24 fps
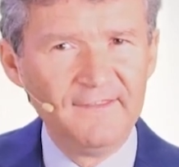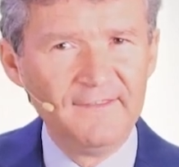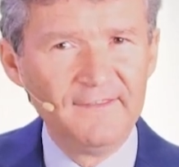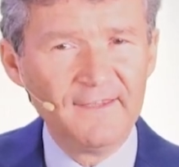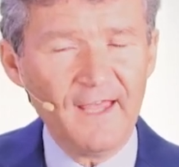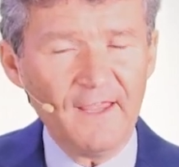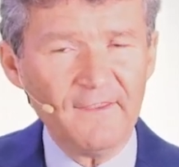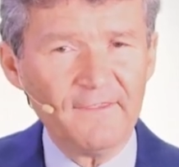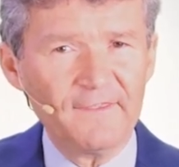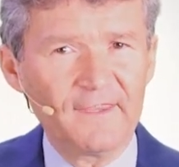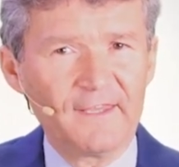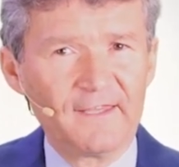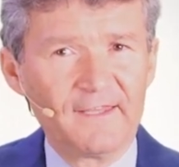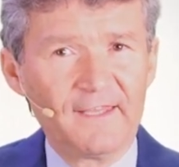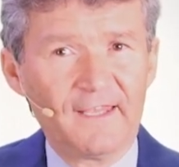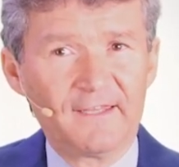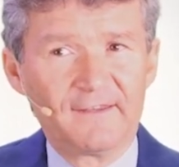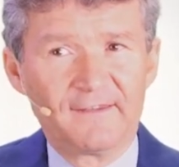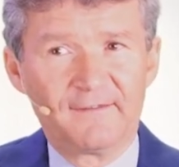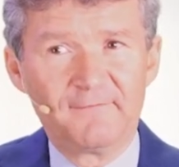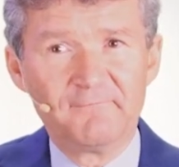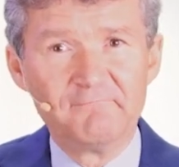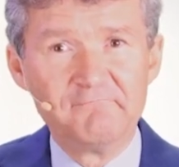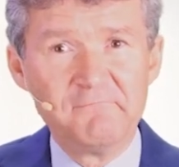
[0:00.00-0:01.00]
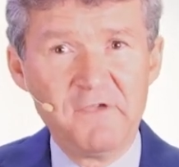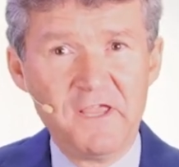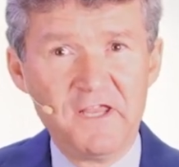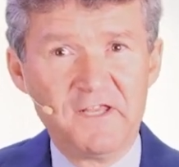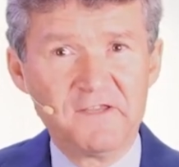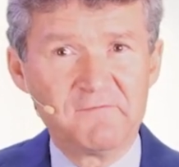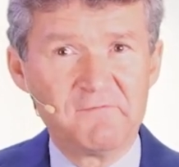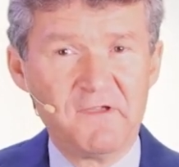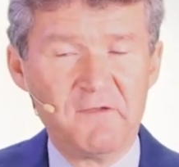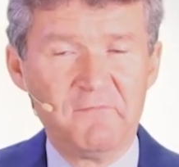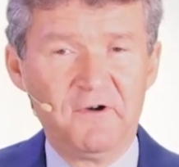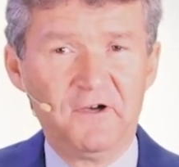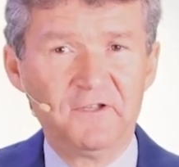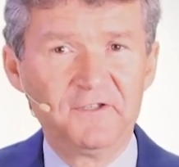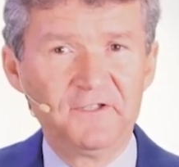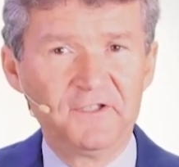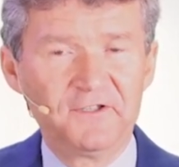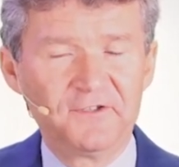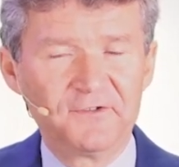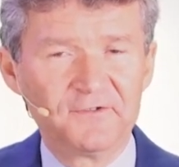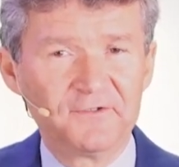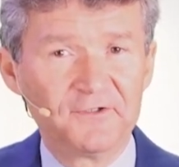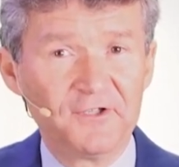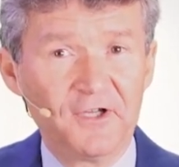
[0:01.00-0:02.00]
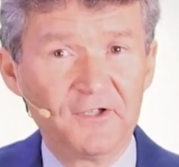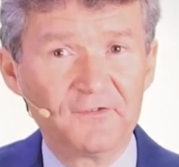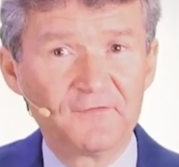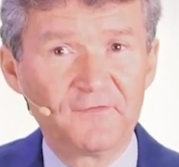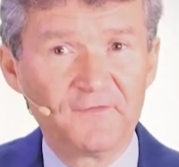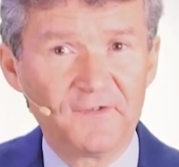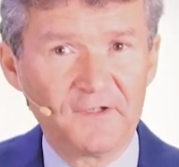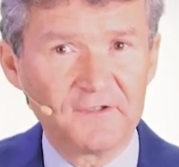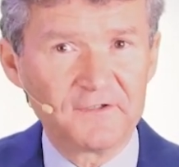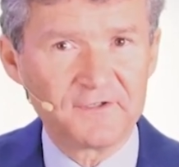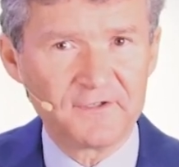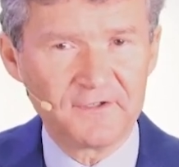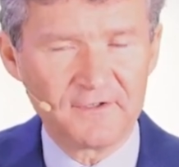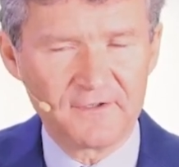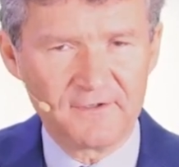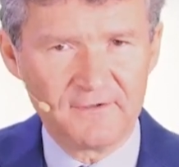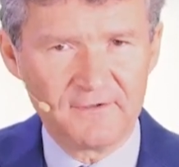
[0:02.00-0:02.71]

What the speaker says: that makes my body to not function